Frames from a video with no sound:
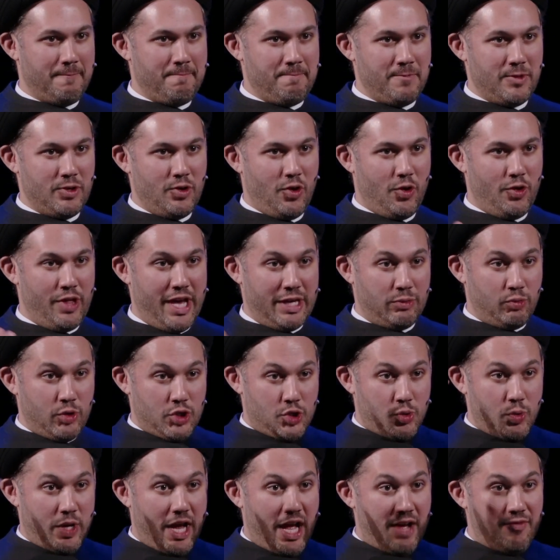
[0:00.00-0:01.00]
or that which
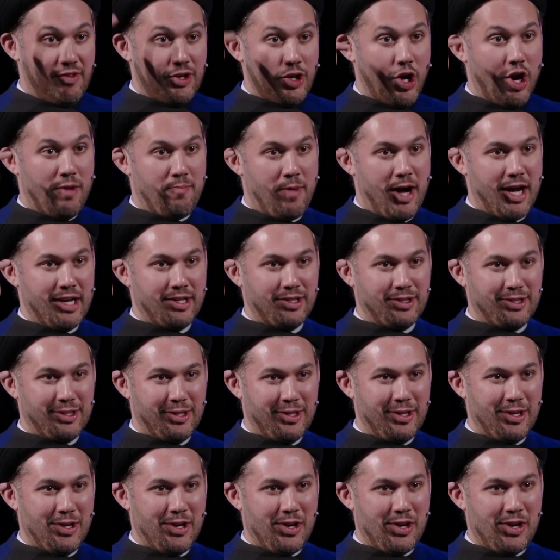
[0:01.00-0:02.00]
we have in our mind,
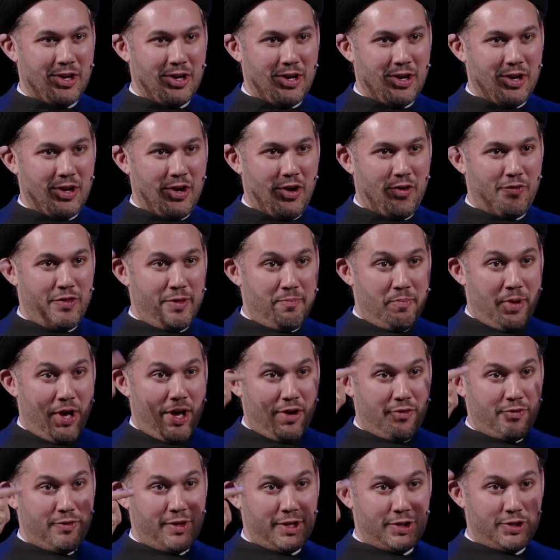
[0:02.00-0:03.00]
of the
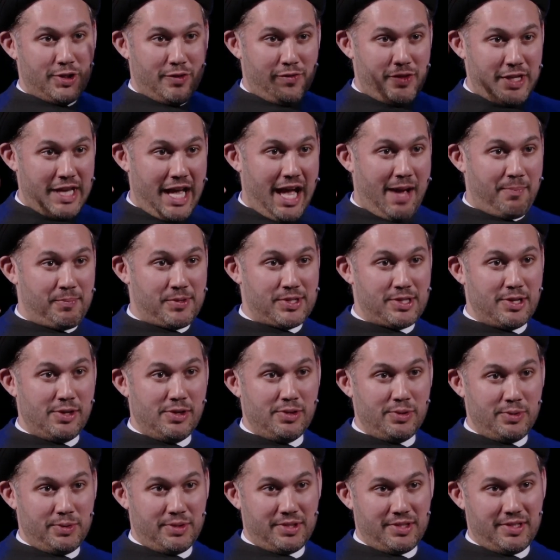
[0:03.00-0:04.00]
perfect, of the
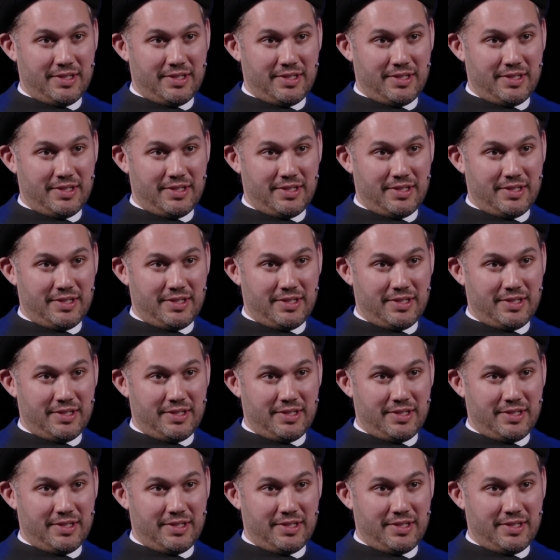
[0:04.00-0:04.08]
absolute.